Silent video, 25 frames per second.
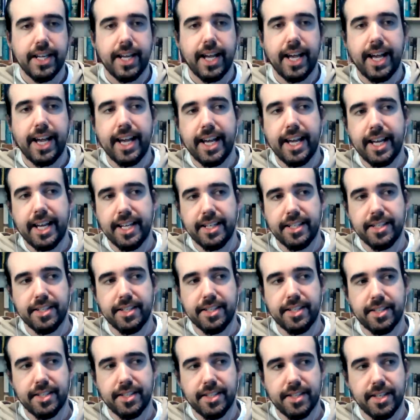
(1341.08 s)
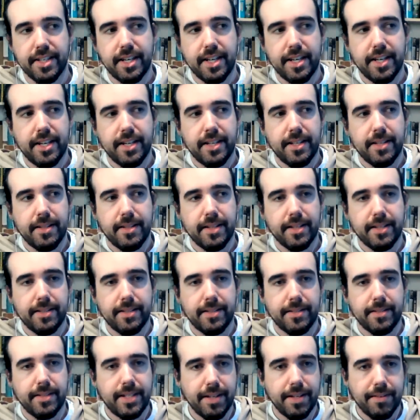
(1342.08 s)
and the
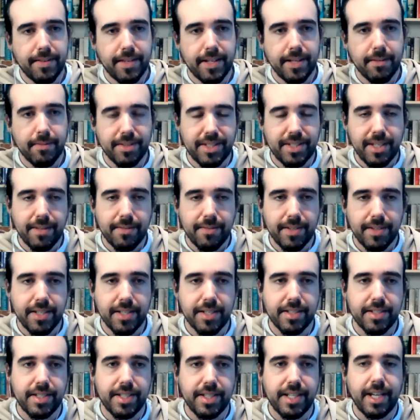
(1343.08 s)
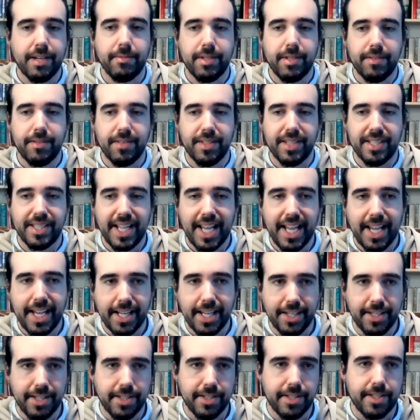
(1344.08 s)
diff it was difficult to get rid of the
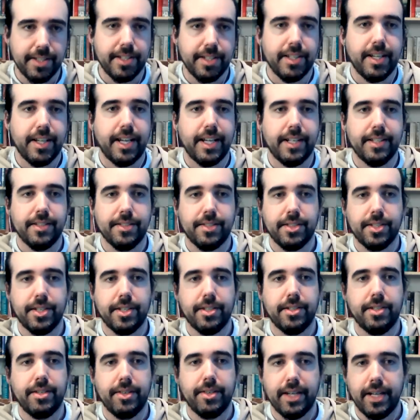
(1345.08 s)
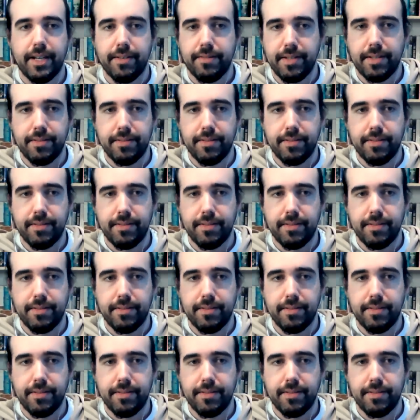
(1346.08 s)
dead, and so you have